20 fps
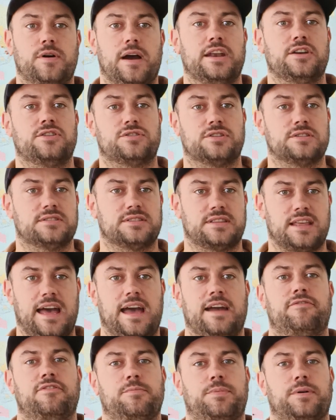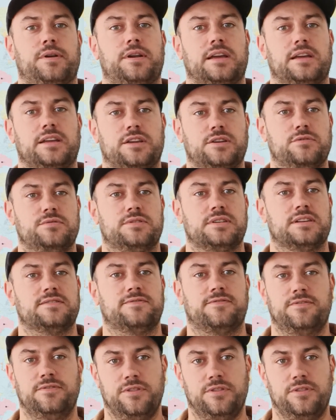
entrance that everybody uses.